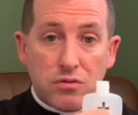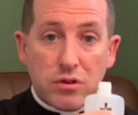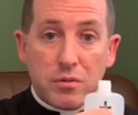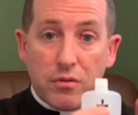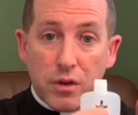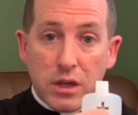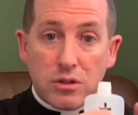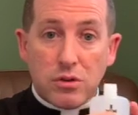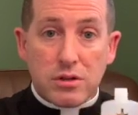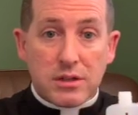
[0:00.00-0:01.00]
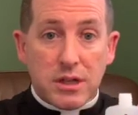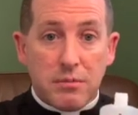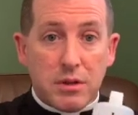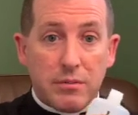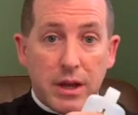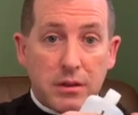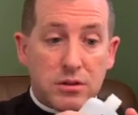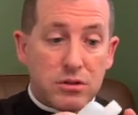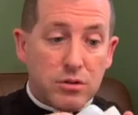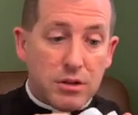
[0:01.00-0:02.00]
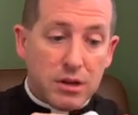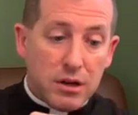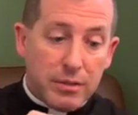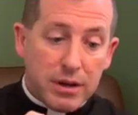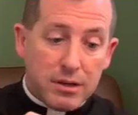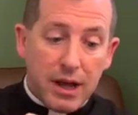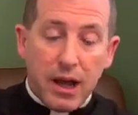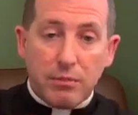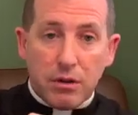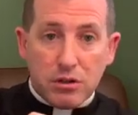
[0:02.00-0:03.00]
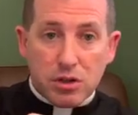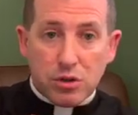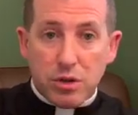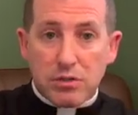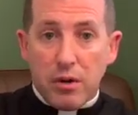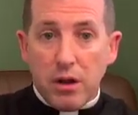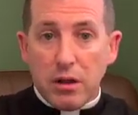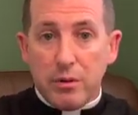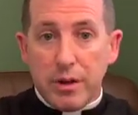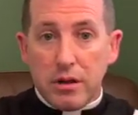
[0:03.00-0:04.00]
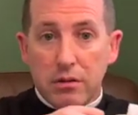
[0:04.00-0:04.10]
rooms before the kids go to sleep. They may do a little bit of dab, you just squeeze out a little bit,